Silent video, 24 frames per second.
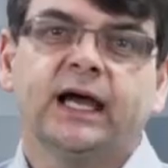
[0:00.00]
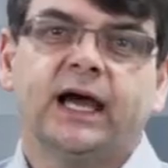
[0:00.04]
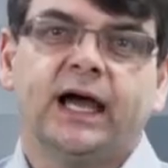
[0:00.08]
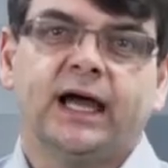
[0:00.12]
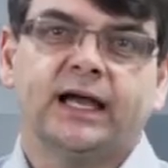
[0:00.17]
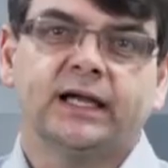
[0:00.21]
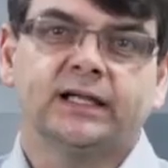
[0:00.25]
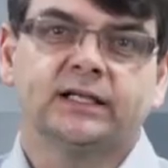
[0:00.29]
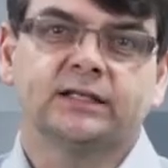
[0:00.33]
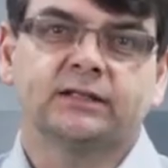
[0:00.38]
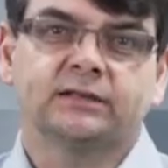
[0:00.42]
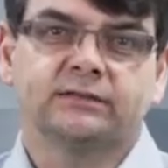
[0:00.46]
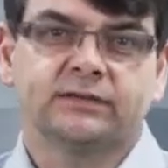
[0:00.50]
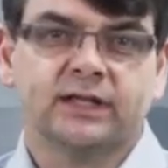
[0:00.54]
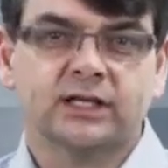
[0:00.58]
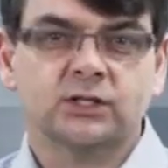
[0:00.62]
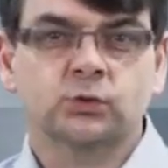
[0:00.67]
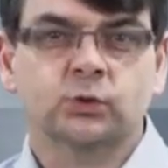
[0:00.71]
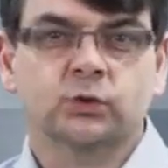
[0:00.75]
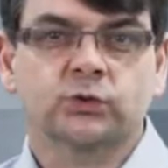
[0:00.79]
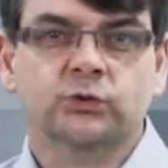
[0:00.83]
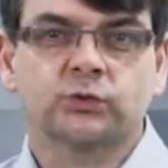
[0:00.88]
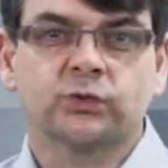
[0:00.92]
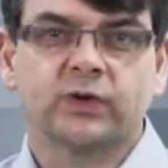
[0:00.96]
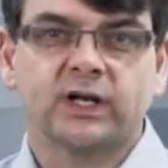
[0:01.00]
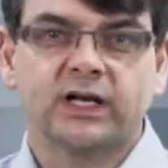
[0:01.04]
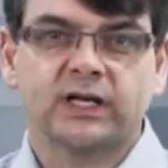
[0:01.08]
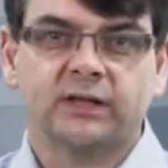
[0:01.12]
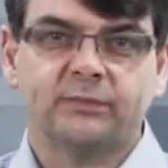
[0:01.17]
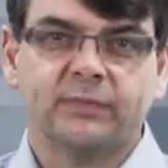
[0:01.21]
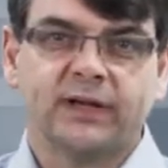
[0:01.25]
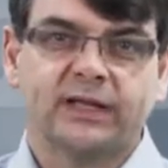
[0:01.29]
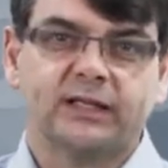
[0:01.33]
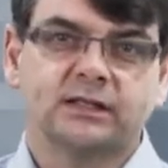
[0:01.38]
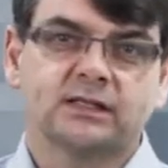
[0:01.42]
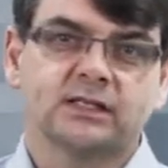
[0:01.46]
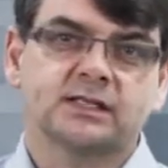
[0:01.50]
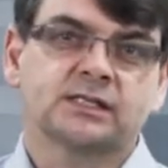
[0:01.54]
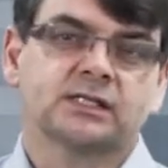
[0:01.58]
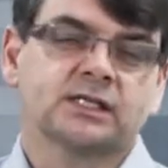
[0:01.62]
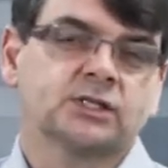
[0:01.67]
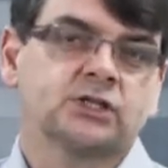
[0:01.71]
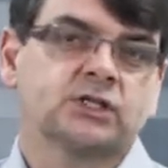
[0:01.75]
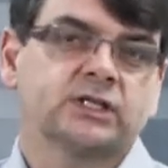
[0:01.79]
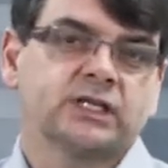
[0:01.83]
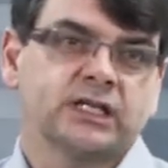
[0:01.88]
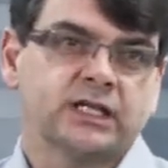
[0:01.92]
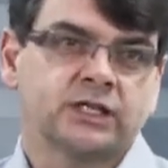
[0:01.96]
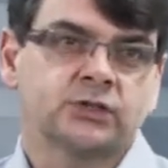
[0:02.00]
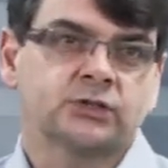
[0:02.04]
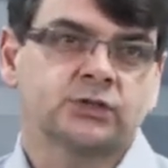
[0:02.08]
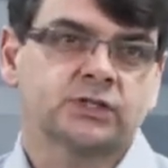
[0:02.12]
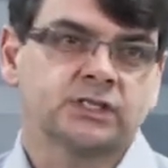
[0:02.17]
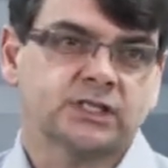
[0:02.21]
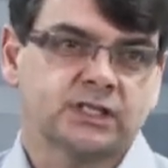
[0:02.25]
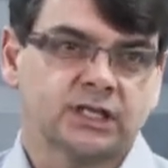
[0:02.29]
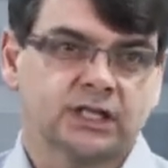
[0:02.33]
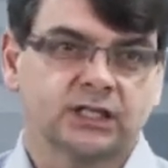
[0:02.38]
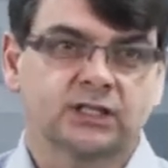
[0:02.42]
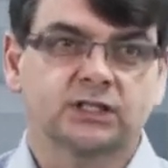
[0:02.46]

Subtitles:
and that's what really made this such an interesting